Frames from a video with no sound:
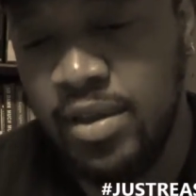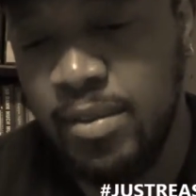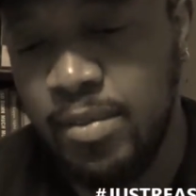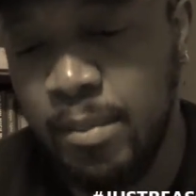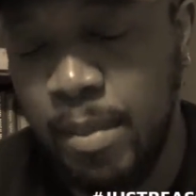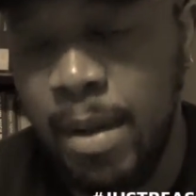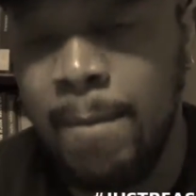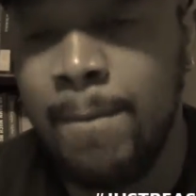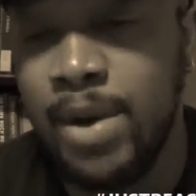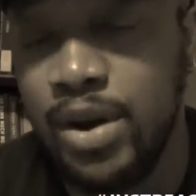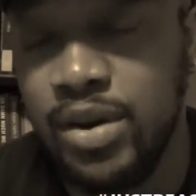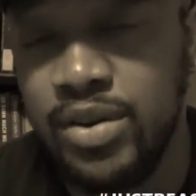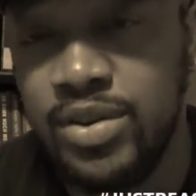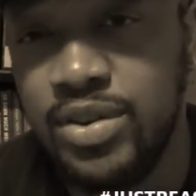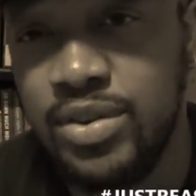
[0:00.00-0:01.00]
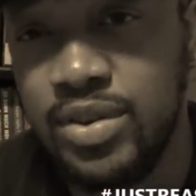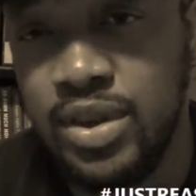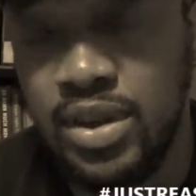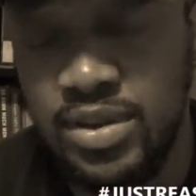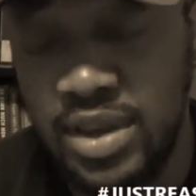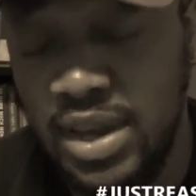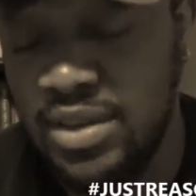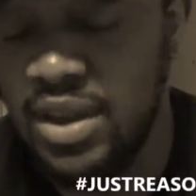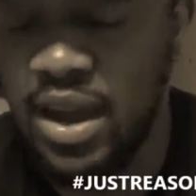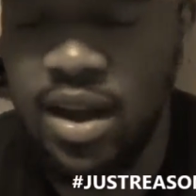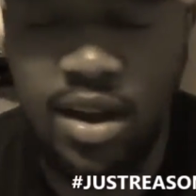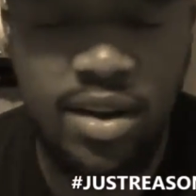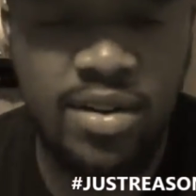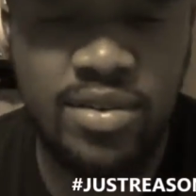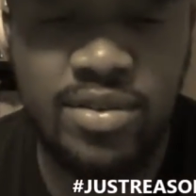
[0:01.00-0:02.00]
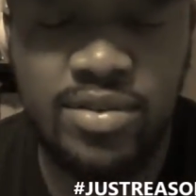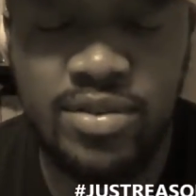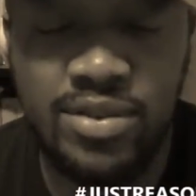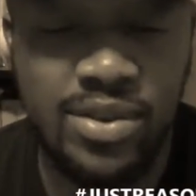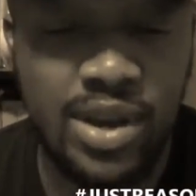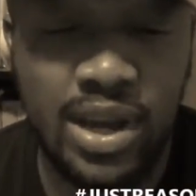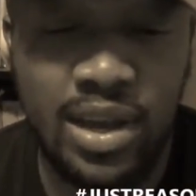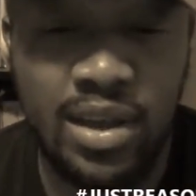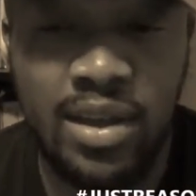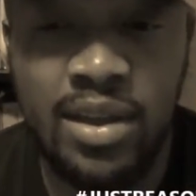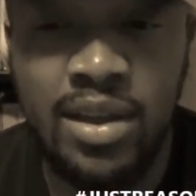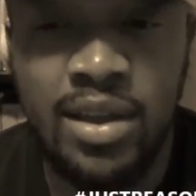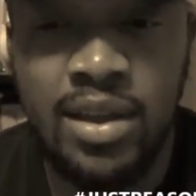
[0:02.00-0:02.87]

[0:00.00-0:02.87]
members, because as I heard today,